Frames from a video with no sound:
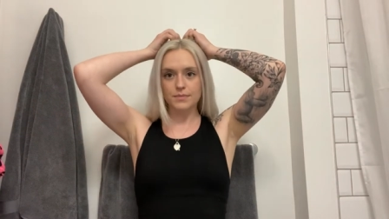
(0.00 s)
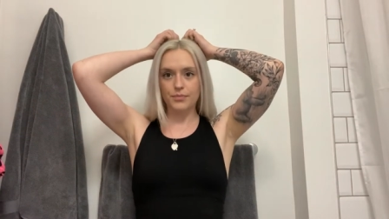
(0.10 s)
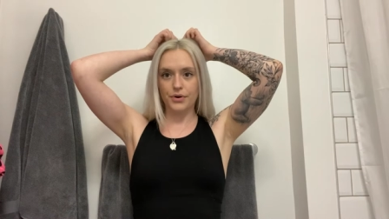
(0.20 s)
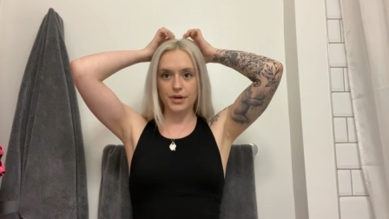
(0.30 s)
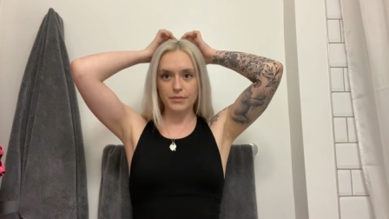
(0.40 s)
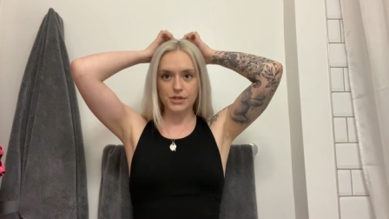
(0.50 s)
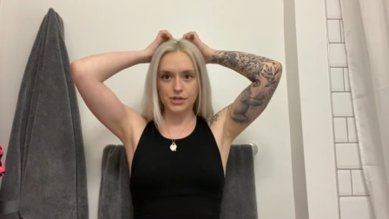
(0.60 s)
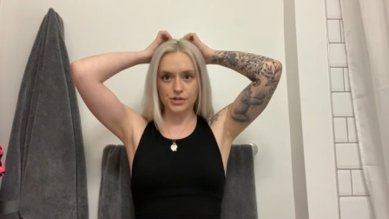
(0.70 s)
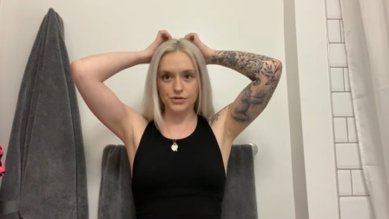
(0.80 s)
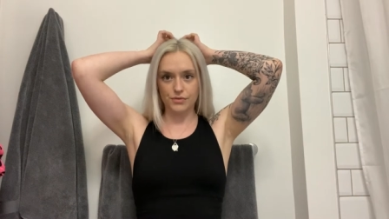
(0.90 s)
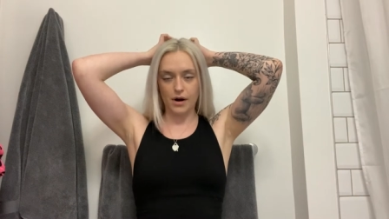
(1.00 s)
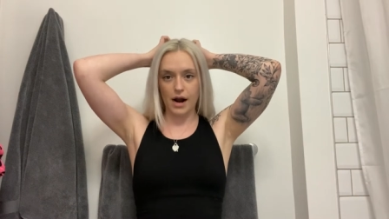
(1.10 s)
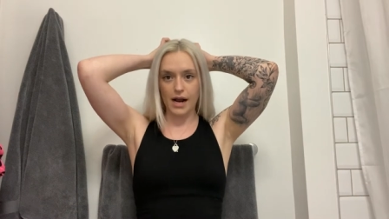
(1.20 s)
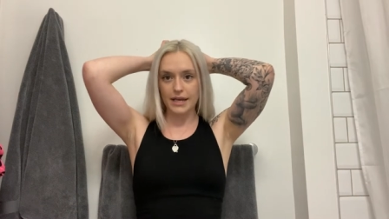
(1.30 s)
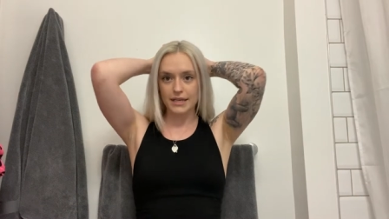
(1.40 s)
pretty much
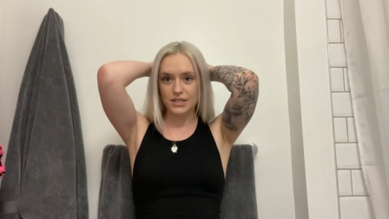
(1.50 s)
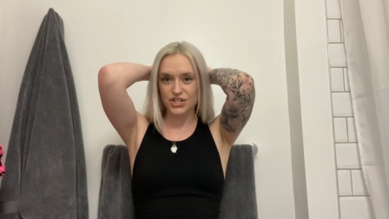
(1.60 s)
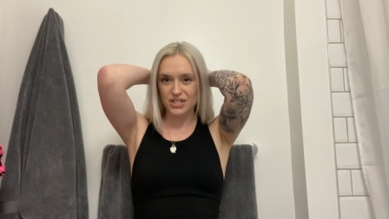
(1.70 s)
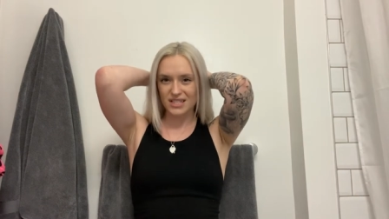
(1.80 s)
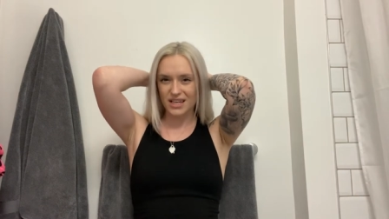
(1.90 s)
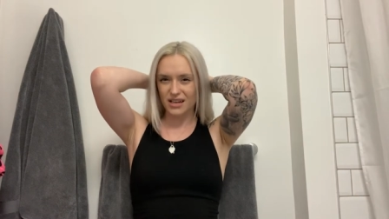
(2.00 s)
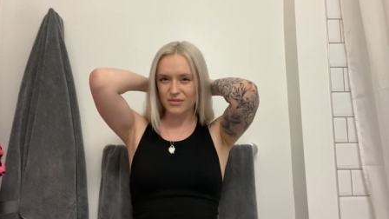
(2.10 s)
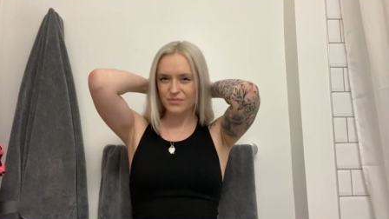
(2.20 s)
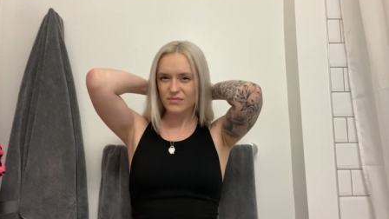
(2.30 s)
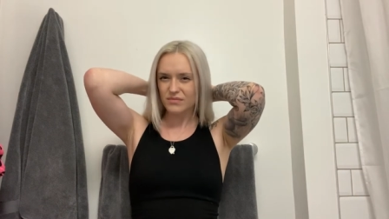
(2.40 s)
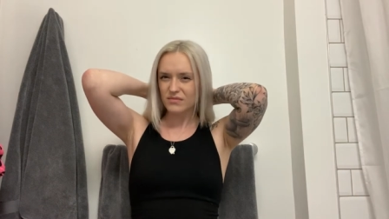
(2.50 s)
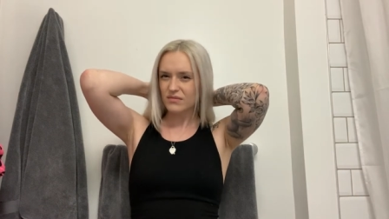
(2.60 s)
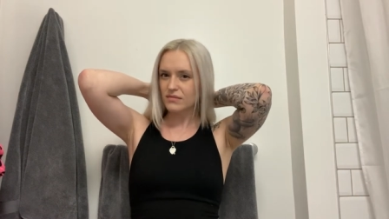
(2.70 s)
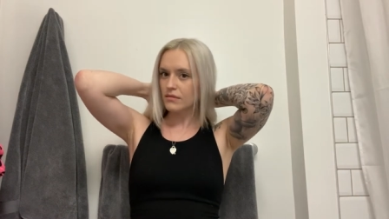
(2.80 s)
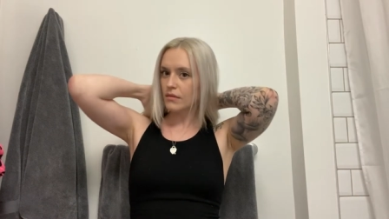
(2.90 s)
dry. It's just like
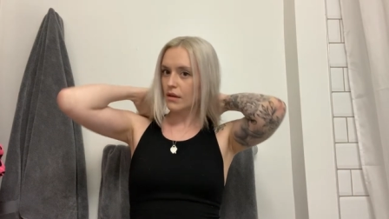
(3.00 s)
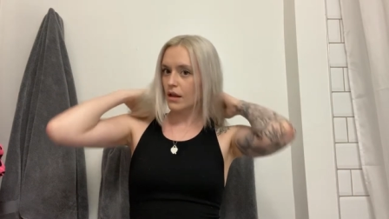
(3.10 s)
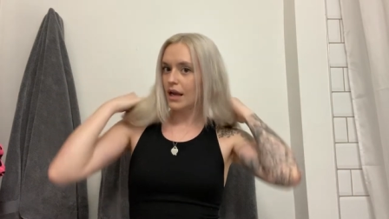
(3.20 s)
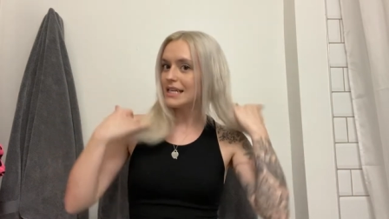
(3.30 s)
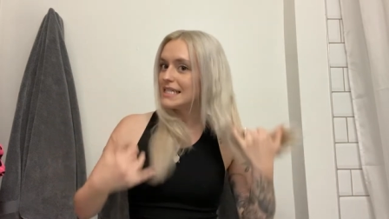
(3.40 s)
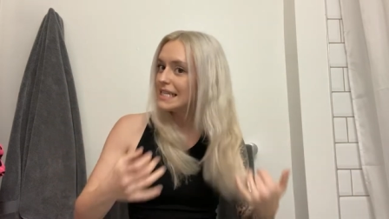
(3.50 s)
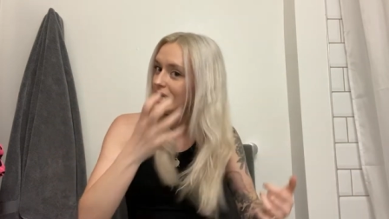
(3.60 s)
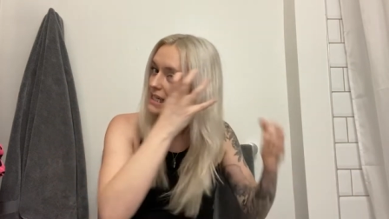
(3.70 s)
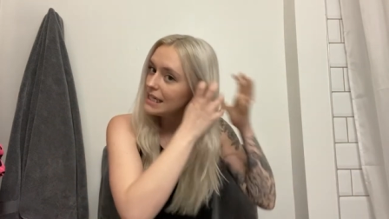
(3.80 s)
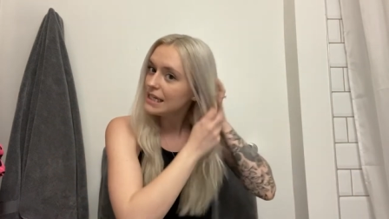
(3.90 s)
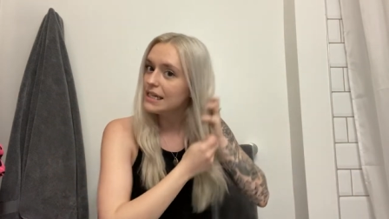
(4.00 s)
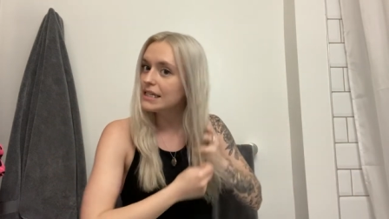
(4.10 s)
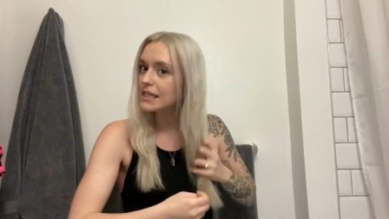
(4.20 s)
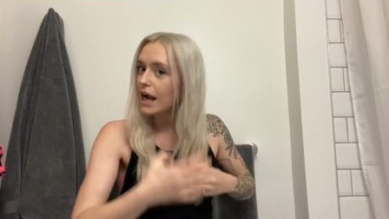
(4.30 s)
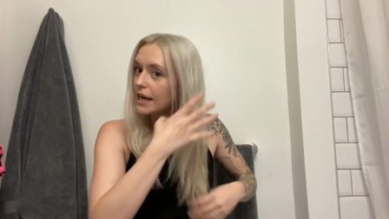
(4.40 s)
a
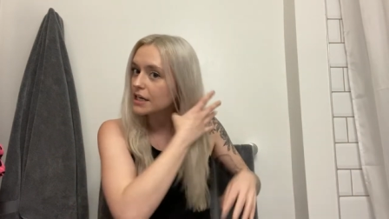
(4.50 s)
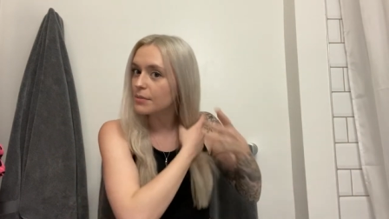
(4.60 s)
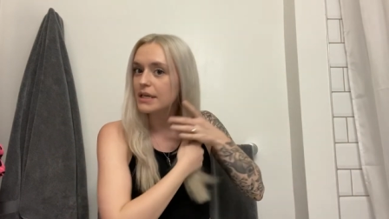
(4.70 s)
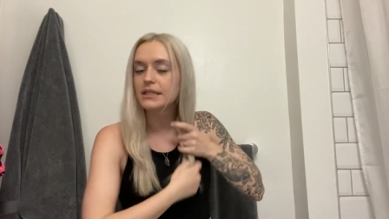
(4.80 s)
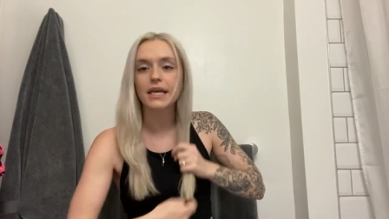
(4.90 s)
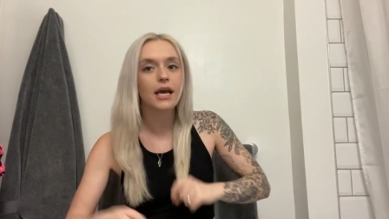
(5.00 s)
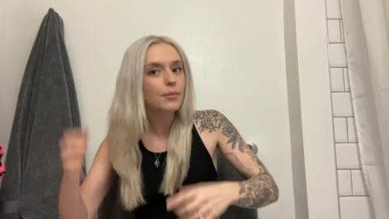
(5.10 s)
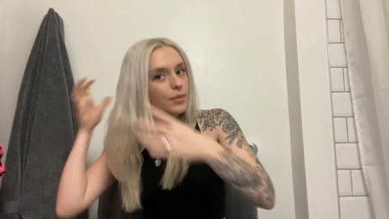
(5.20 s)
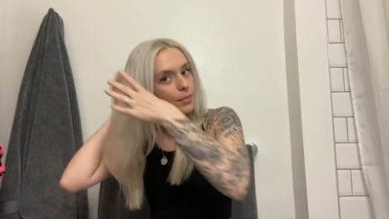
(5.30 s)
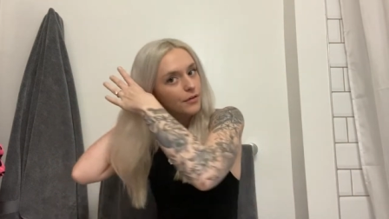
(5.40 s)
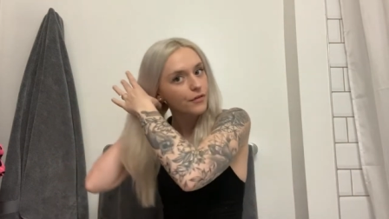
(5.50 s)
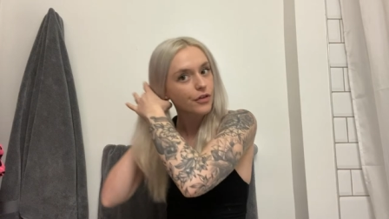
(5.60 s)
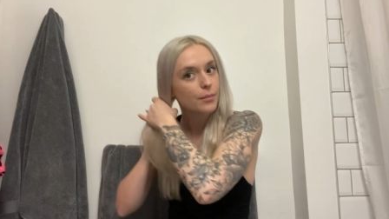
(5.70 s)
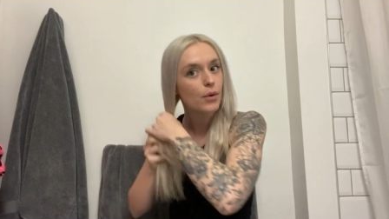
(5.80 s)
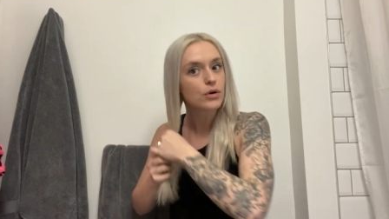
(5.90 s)
teeny tiny bit damp, but for
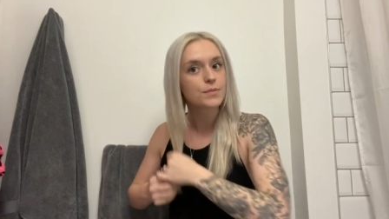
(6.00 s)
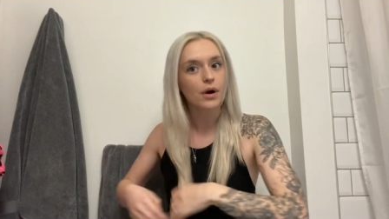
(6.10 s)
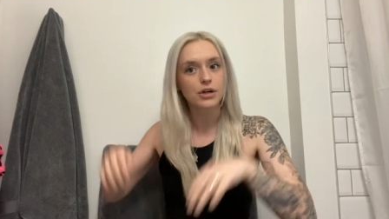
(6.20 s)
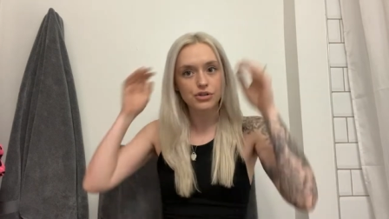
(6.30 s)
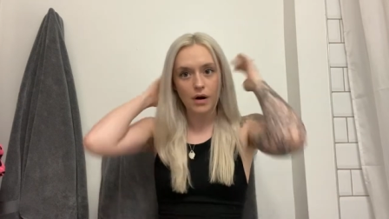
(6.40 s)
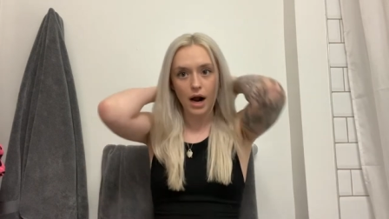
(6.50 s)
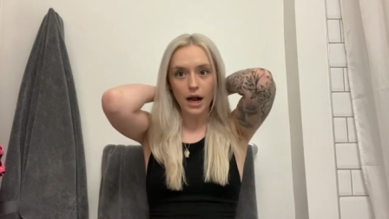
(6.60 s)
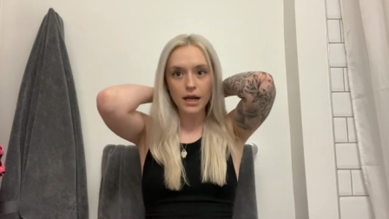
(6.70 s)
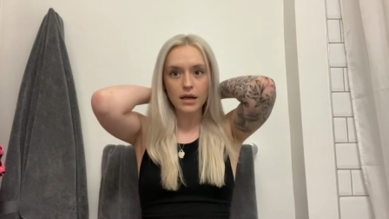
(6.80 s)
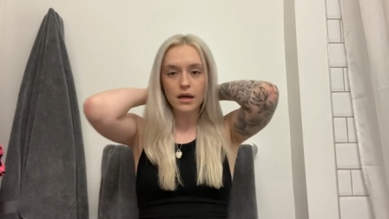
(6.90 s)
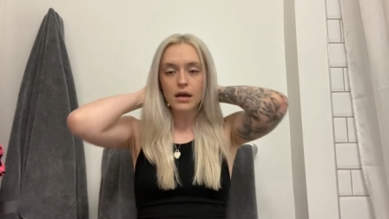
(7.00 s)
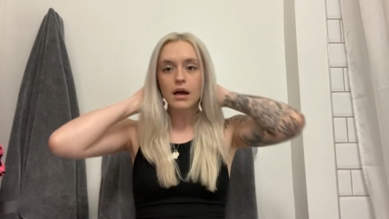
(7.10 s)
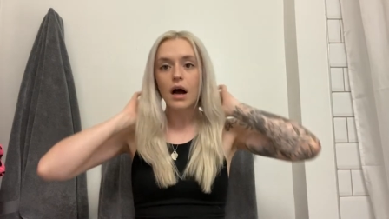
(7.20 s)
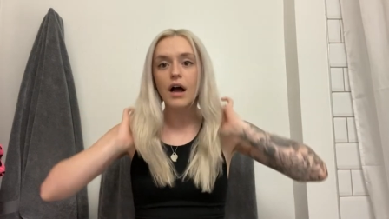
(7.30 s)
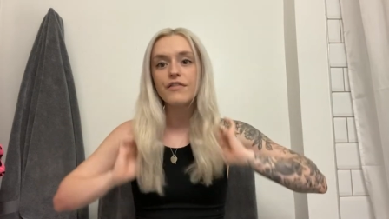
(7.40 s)
the most part dry.
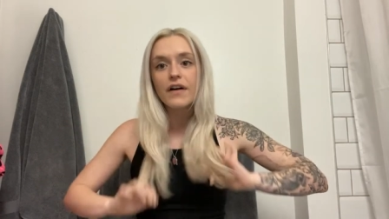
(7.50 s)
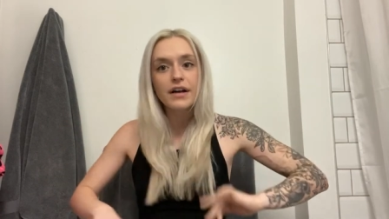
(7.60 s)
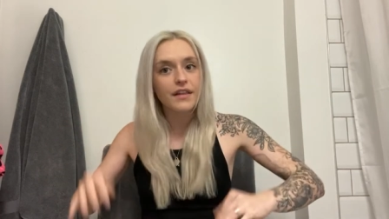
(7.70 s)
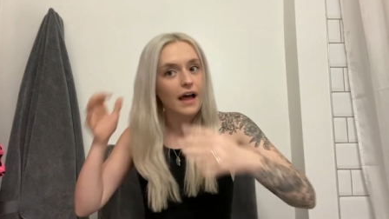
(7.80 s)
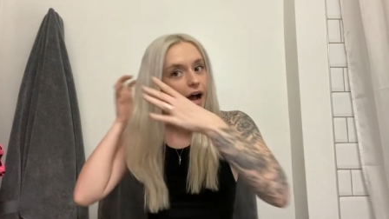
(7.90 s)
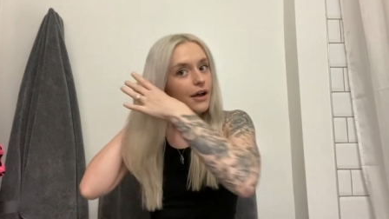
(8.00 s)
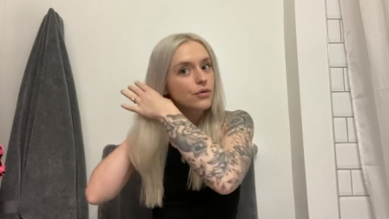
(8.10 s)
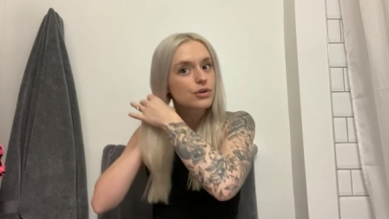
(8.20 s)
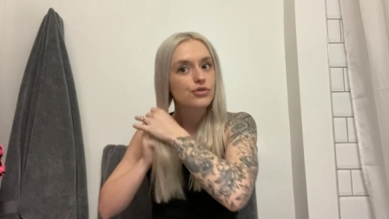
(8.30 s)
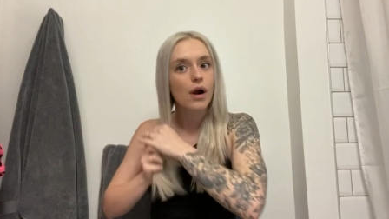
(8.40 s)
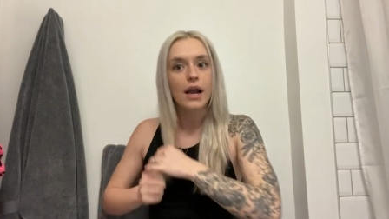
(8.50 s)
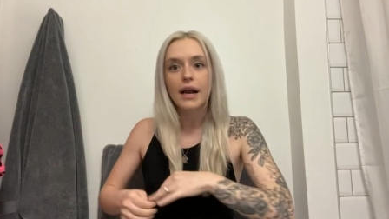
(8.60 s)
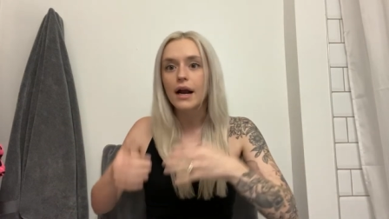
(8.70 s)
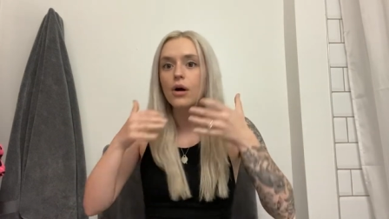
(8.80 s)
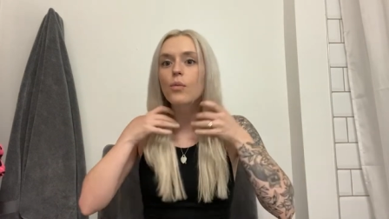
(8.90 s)
I find that or dry
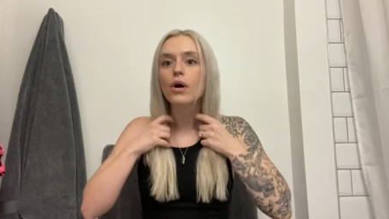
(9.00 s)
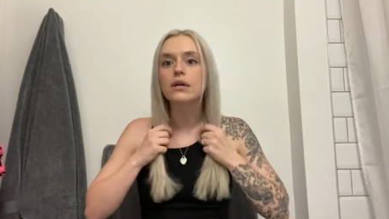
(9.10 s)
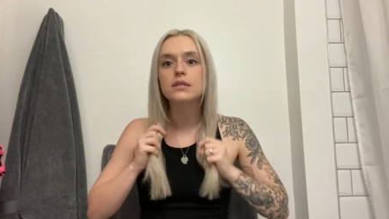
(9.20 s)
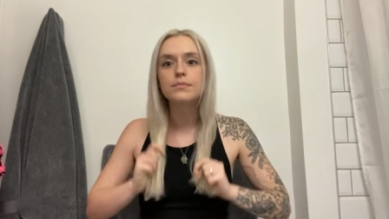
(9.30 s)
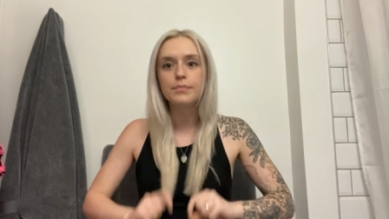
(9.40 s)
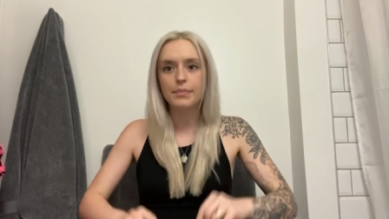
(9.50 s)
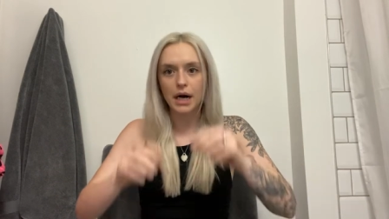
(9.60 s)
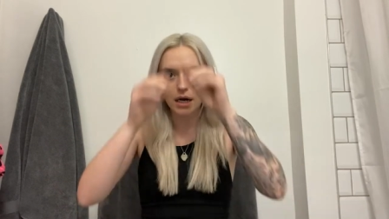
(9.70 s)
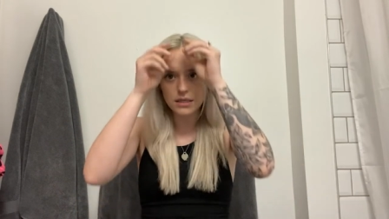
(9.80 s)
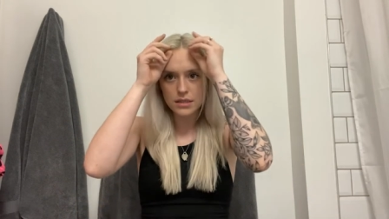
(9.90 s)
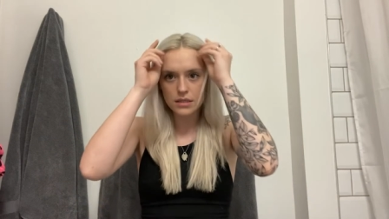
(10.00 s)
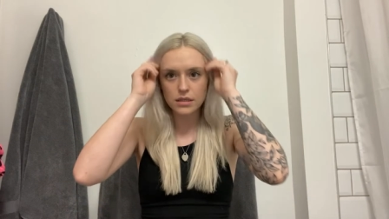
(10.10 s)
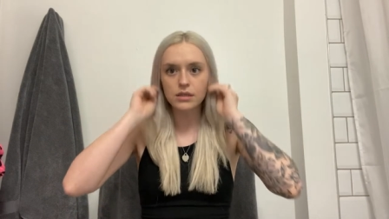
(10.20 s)
hair works best,